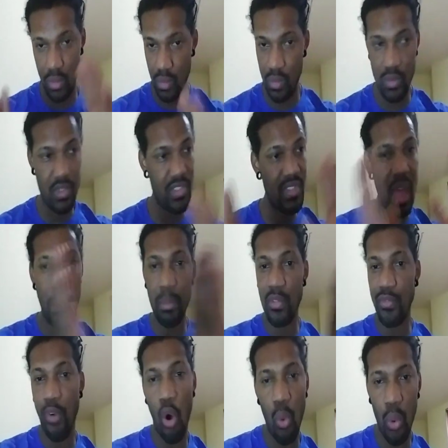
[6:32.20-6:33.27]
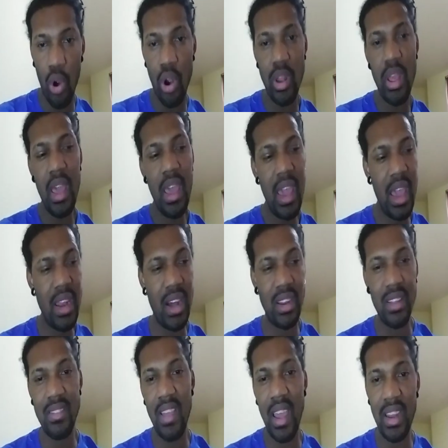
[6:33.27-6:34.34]
steps forward in
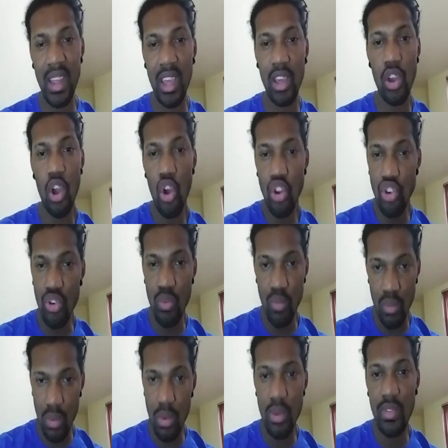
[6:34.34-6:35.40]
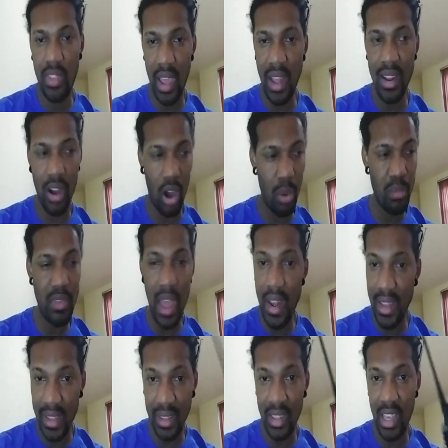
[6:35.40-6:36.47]
understanding
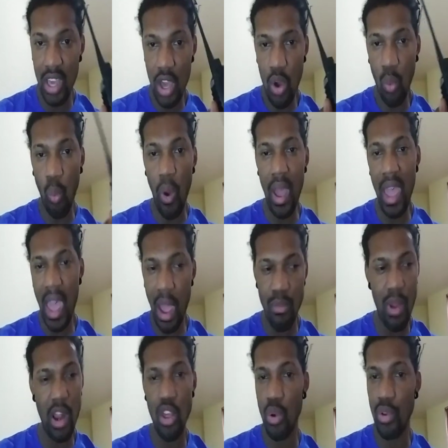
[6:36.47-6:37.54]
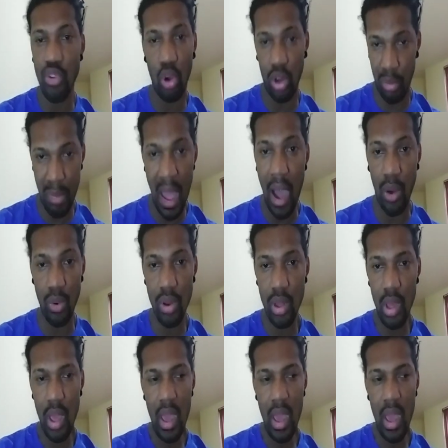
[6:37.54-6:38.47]
technically what ham radio is all about.